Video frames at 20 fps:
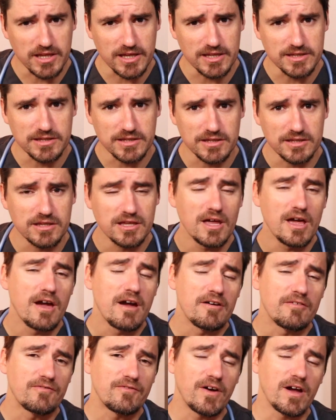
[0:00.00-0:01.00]
cases,
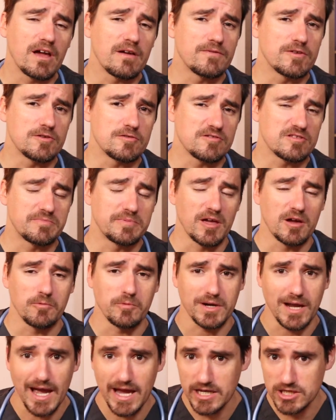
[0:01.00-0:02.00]
5 years beyond
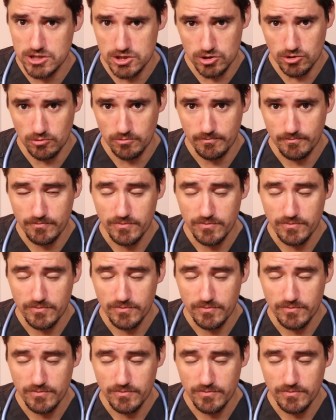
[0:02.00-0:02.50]
what I do.